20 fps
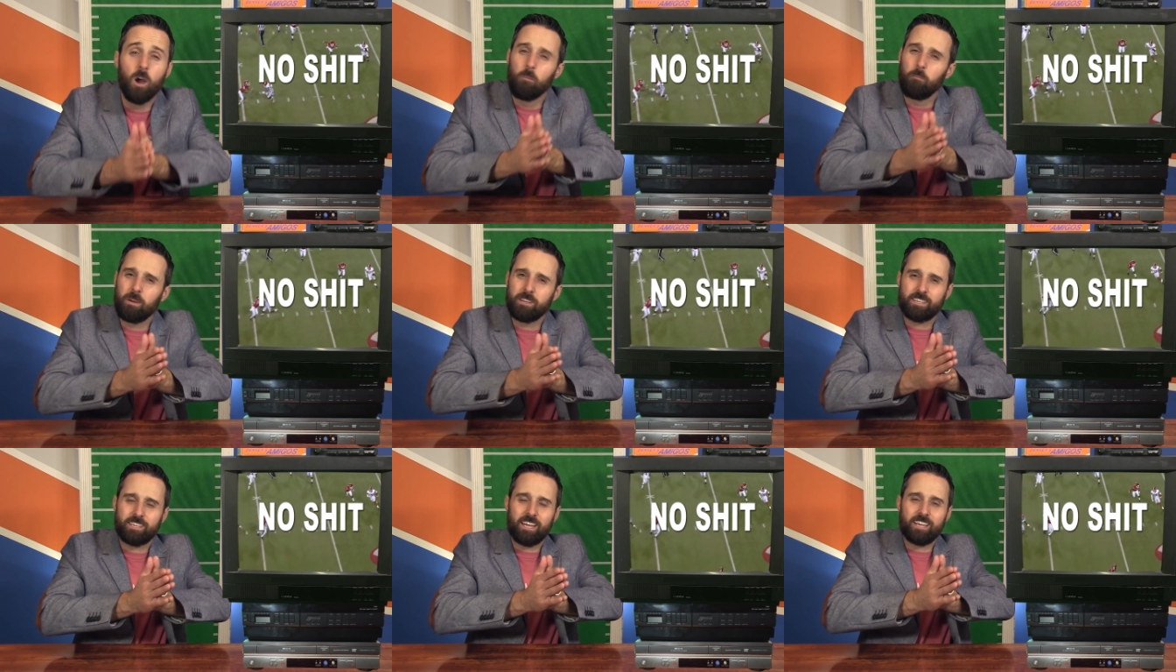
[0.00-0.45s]

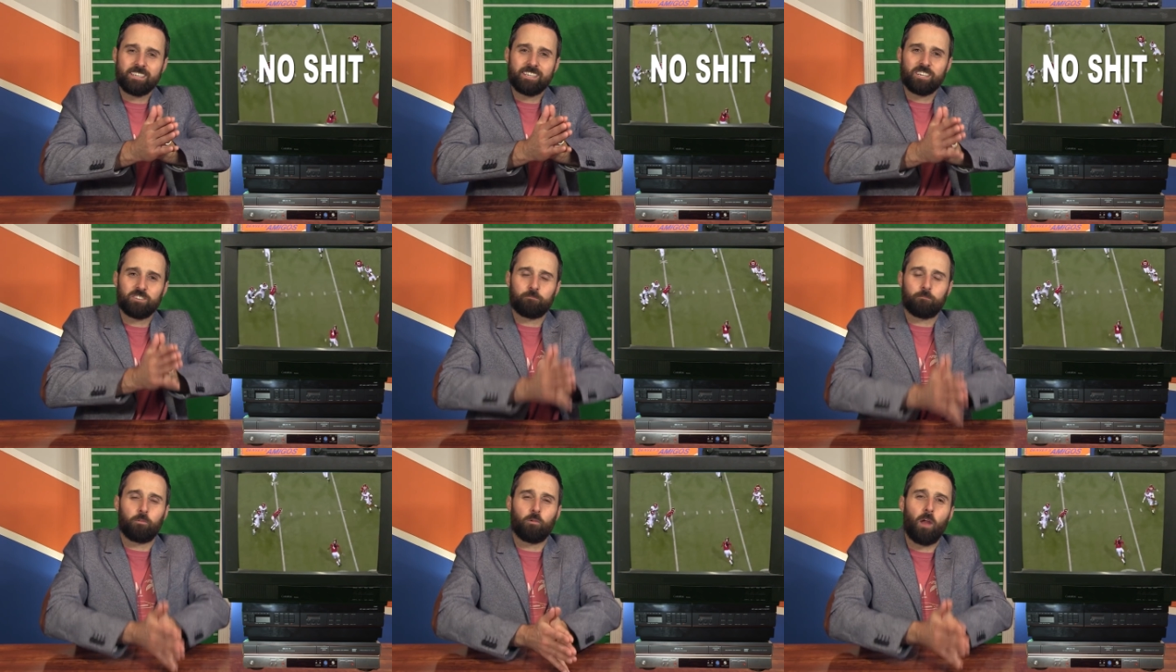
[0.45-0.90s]
but since
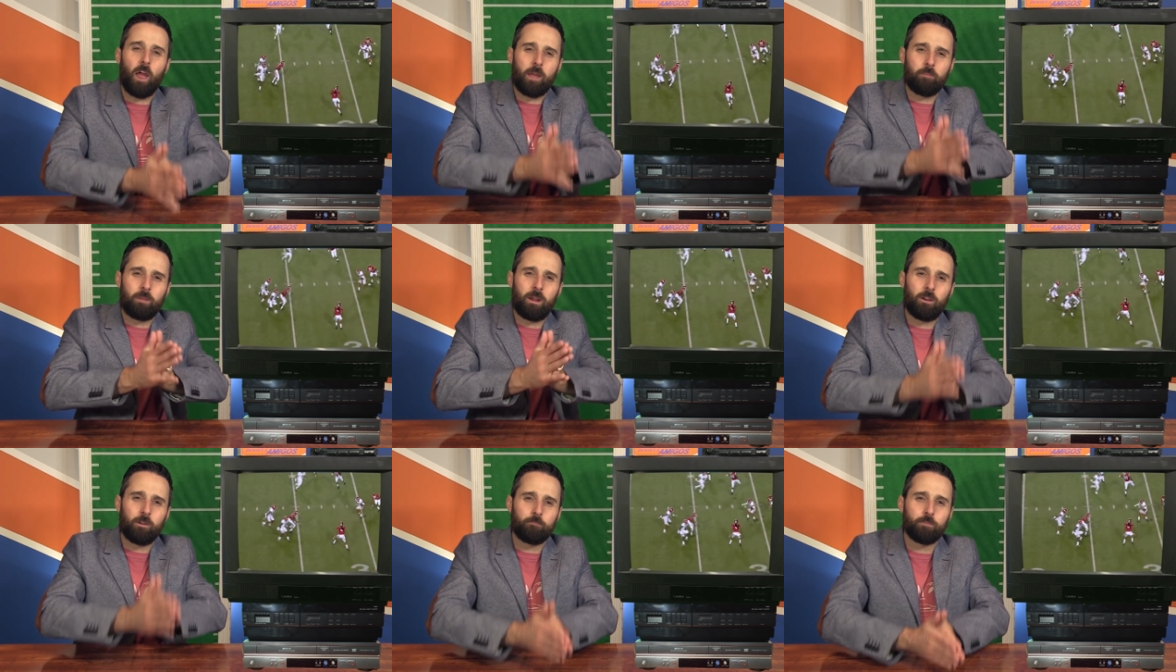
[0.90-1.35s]
his
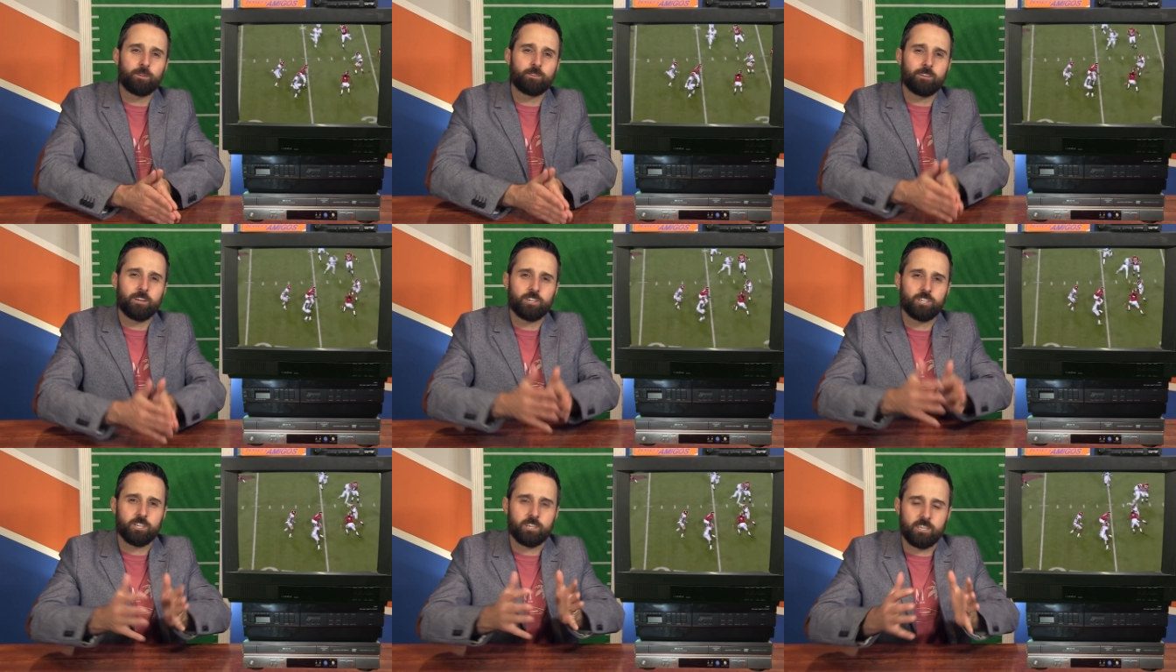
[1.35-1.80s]
primary
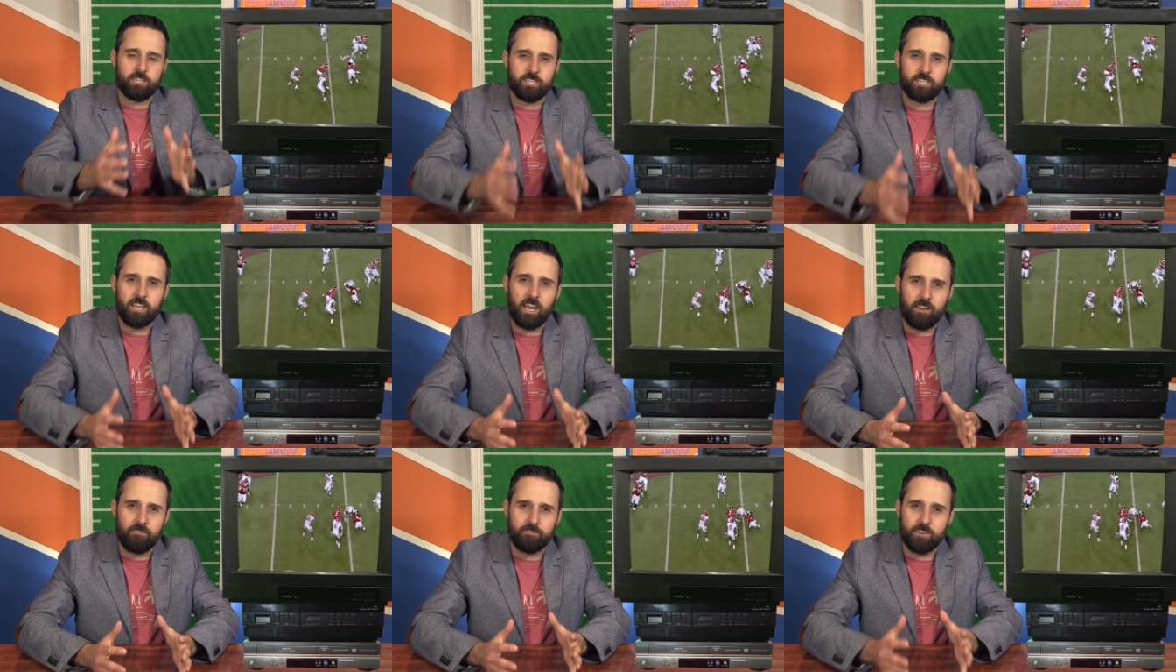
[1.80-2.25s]
position is
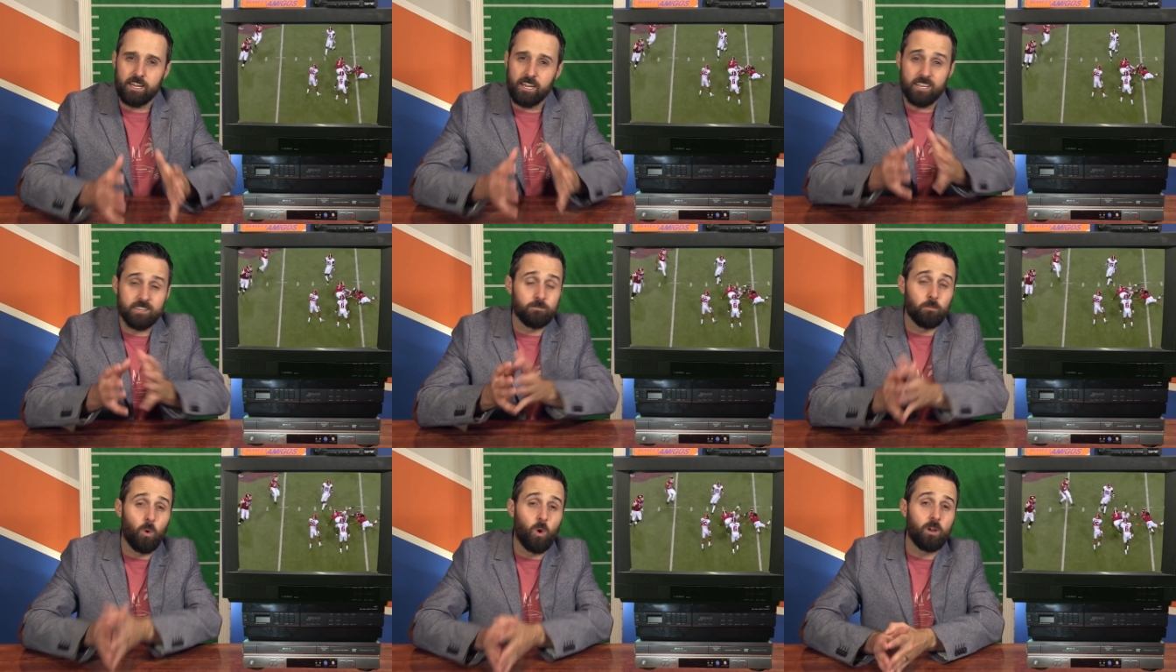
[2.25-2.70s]
safety,
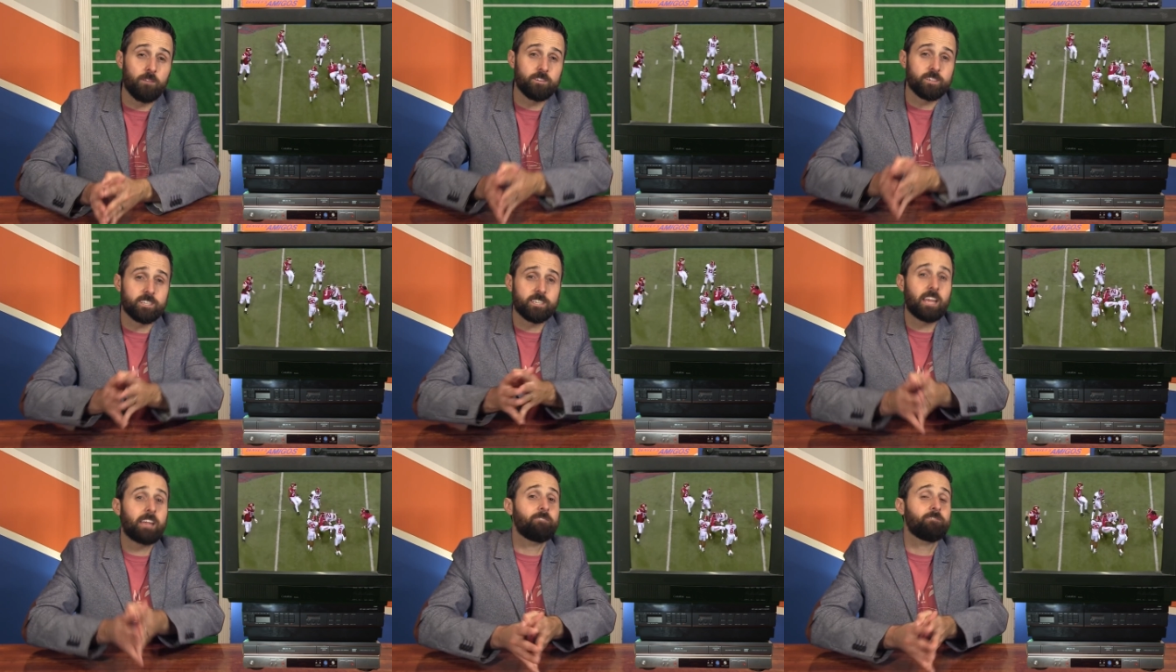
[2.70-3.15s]
he's more of a
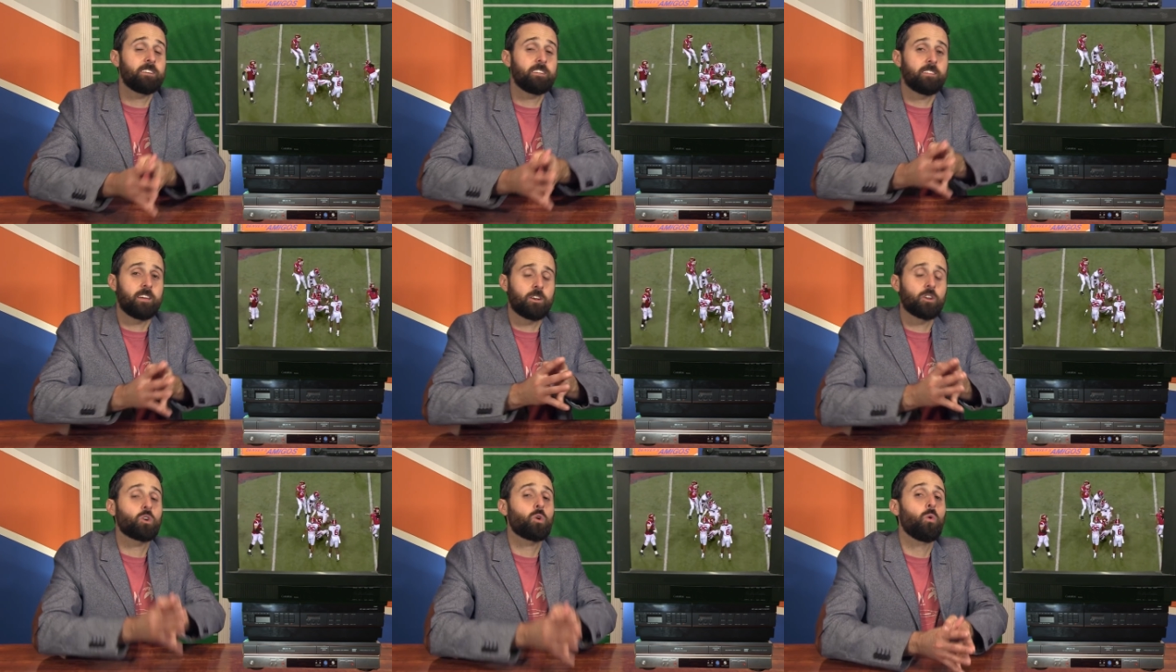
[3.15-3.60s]
safety
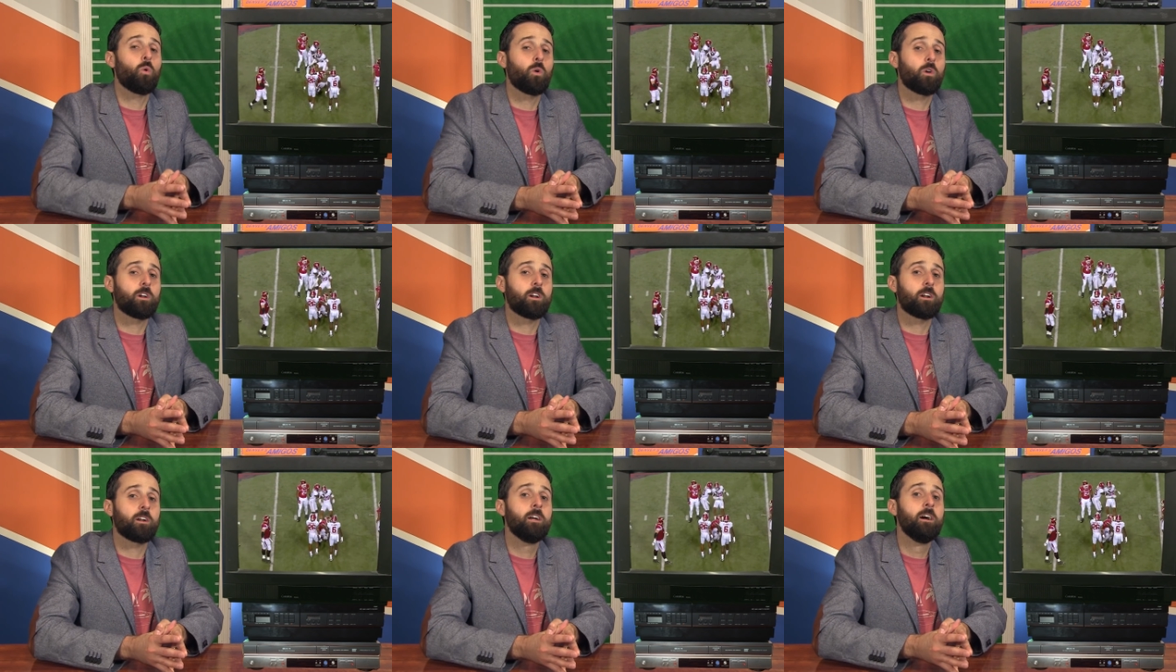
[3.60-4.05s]
than a
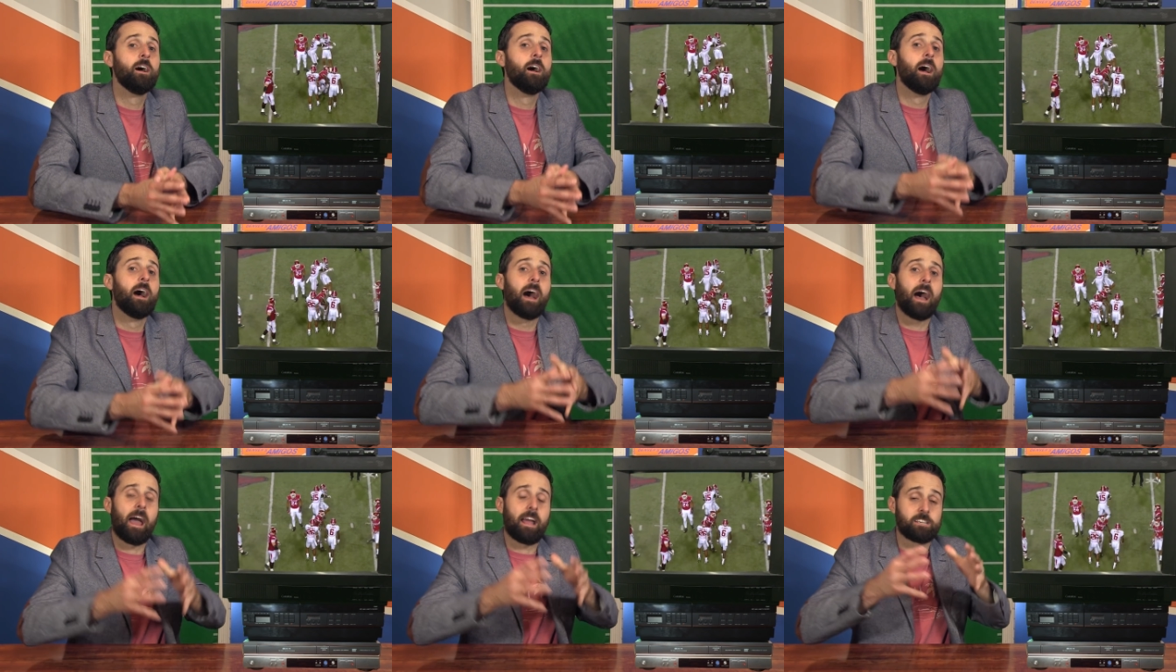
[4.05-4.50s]
corner.
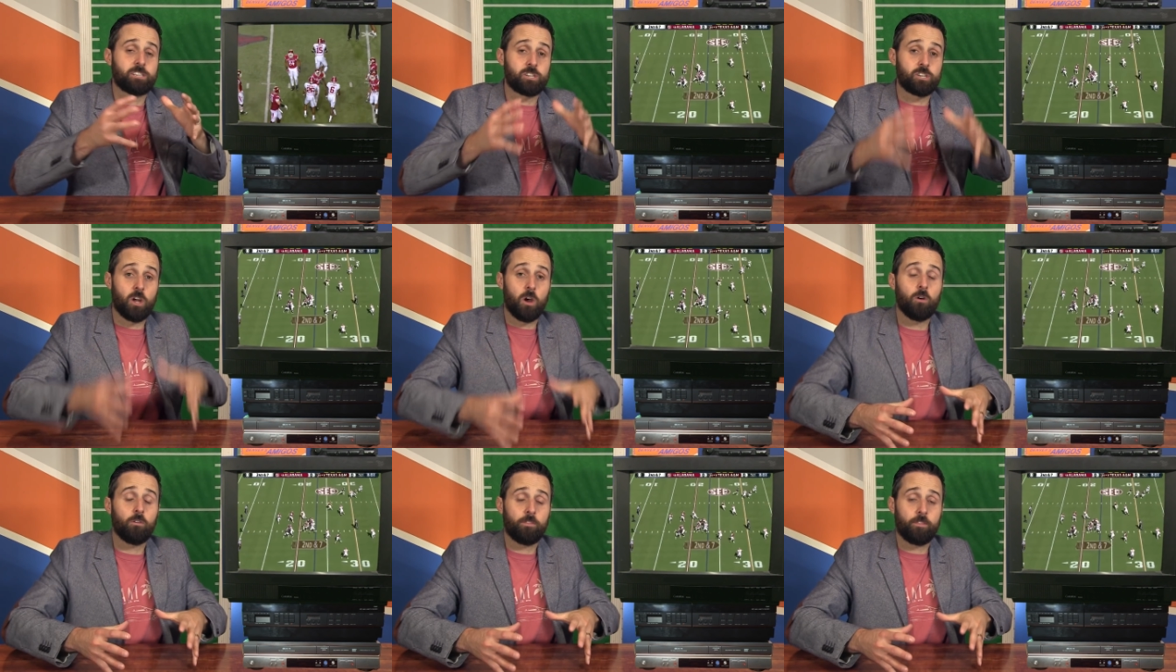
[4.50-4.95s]
I
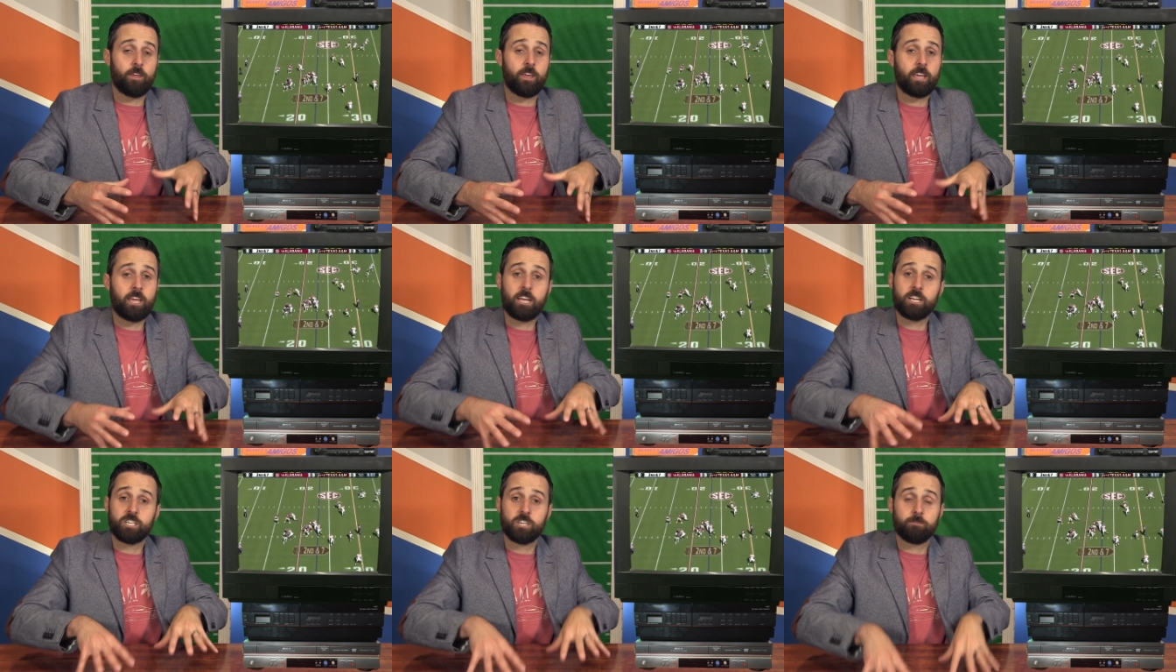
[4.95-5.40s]
don't
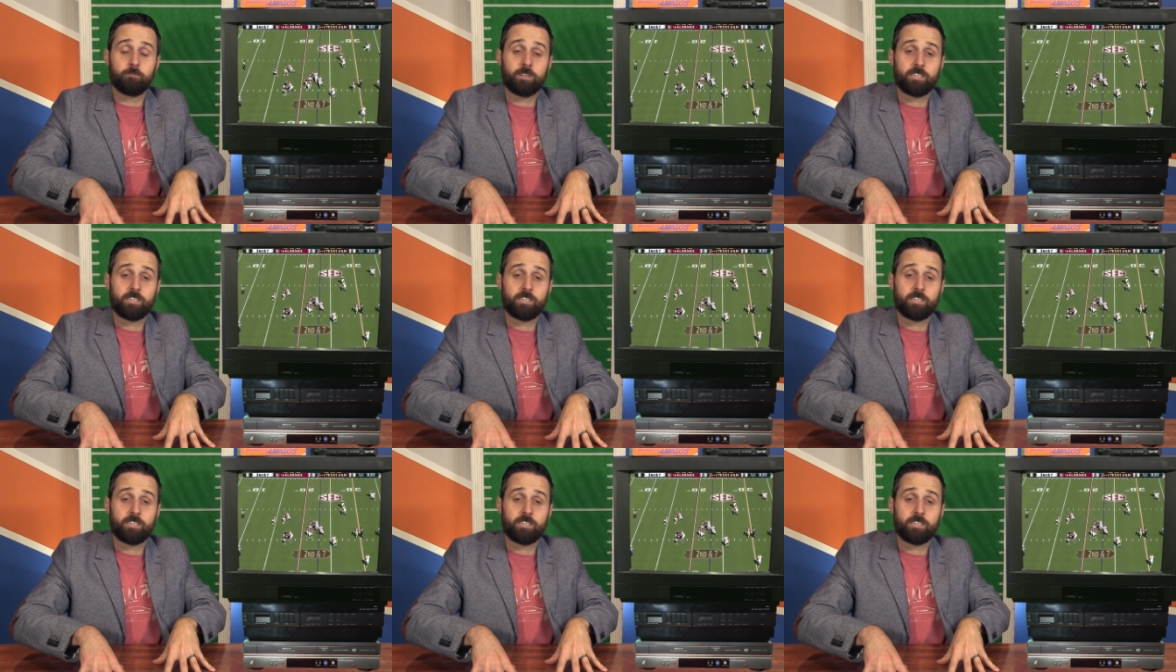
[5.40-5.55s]
think he should